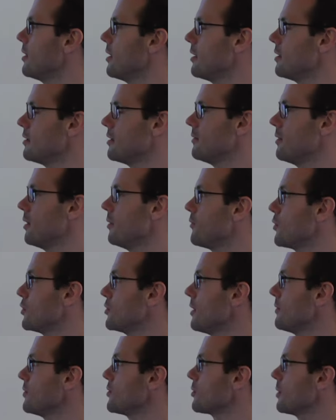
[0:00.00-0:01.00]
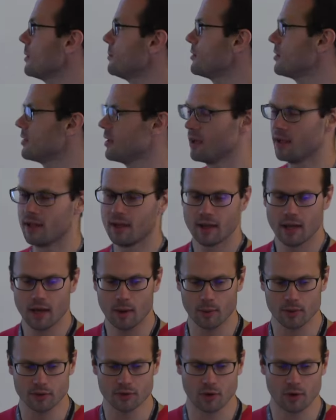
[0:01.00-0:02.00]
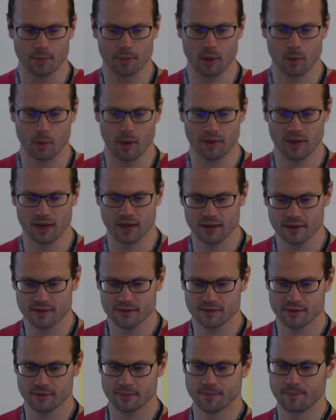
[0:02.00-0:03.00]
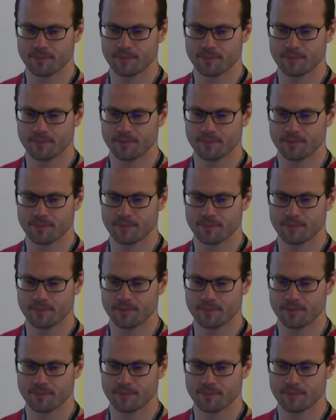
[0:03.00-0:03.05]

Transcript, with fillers: uh, developed for JavaScript. I want to talk about why that is.